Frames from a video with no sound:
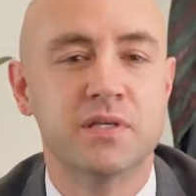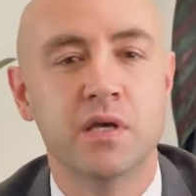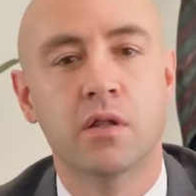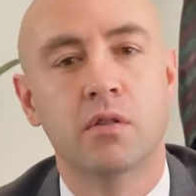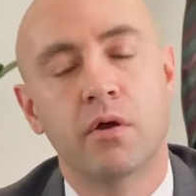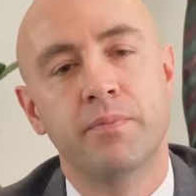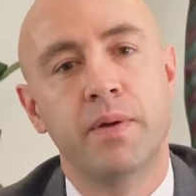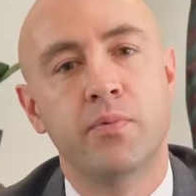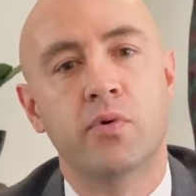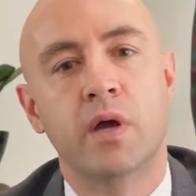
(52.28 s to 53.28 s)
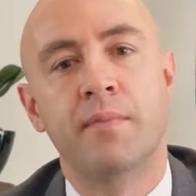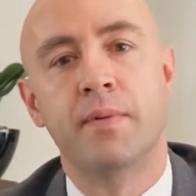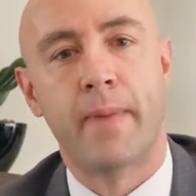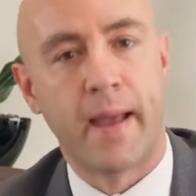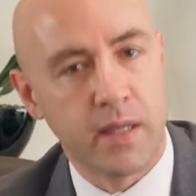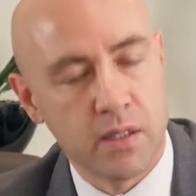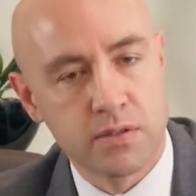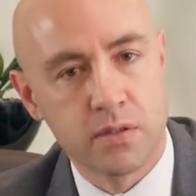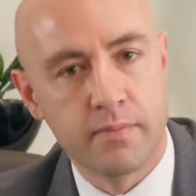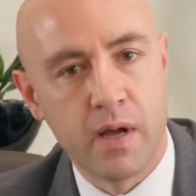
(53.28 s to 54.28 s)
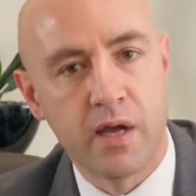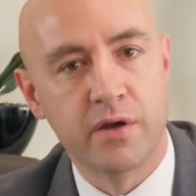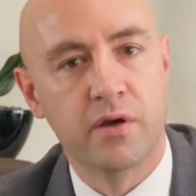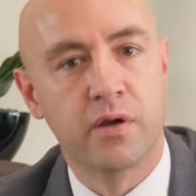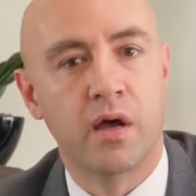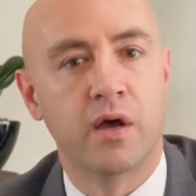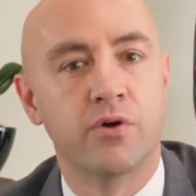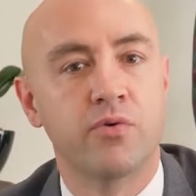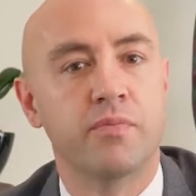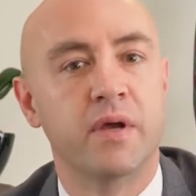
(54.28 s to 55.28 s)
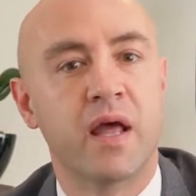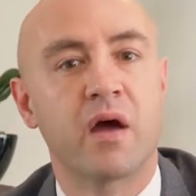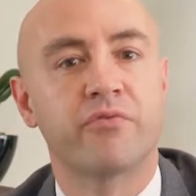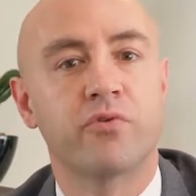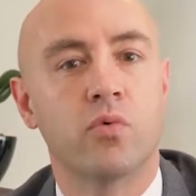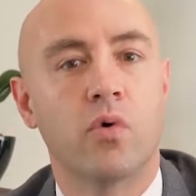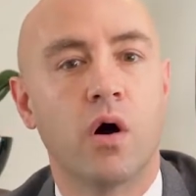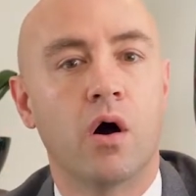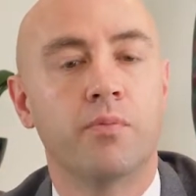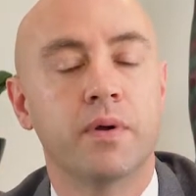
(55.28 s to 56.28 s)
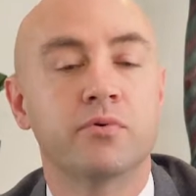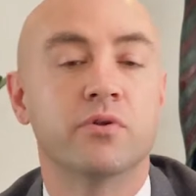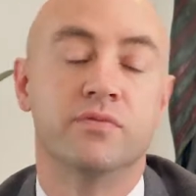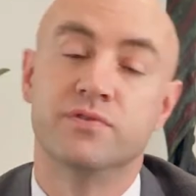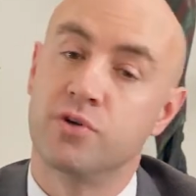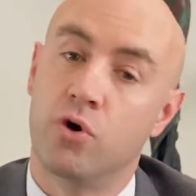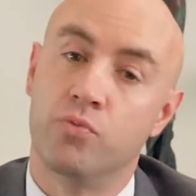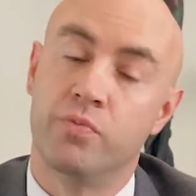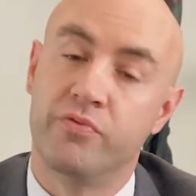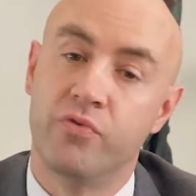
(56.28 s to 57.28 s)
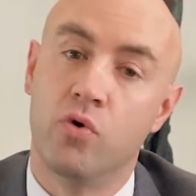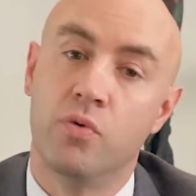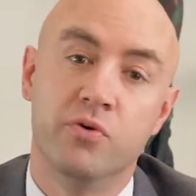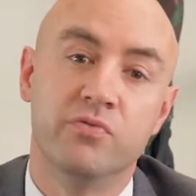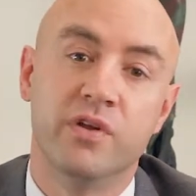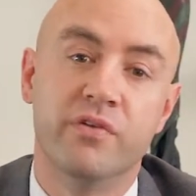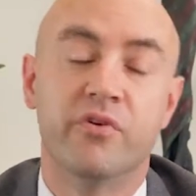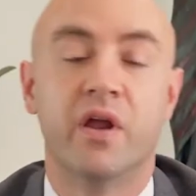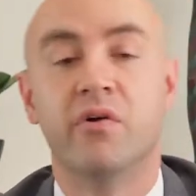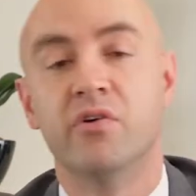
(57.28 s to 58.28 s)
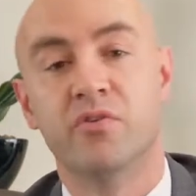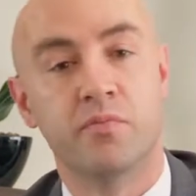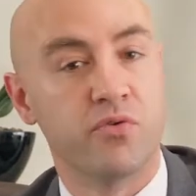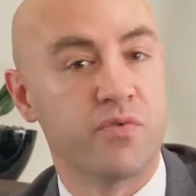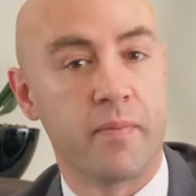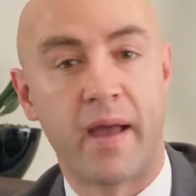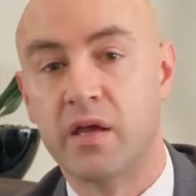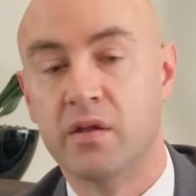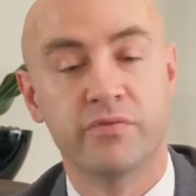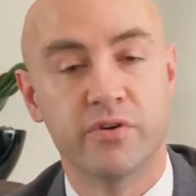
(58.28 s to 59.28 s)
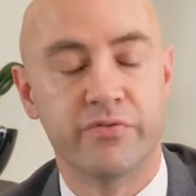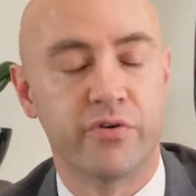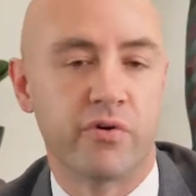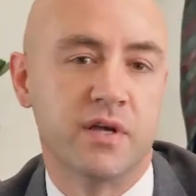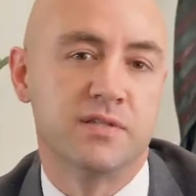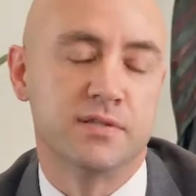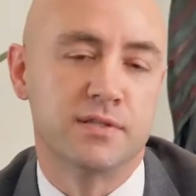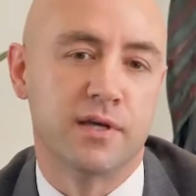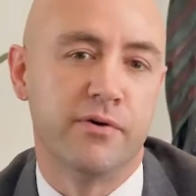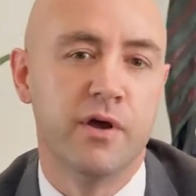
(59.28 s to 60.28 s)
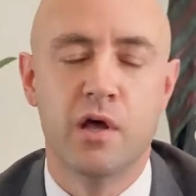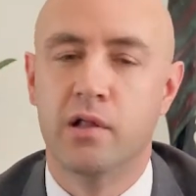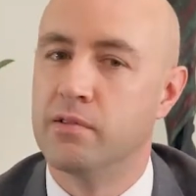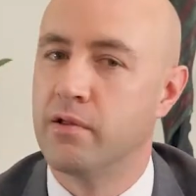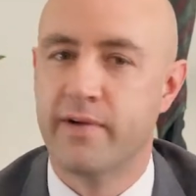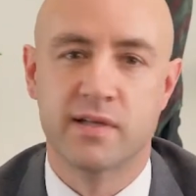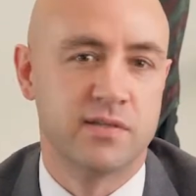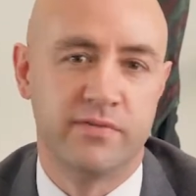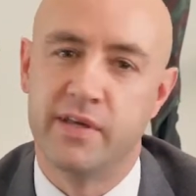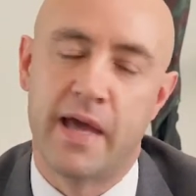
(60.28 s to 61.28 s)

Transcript: seeing a lot of people coming back into the market who have been out for a while, people that have sold before, moved to different areas and moving back in for different reasons. So a lot of activity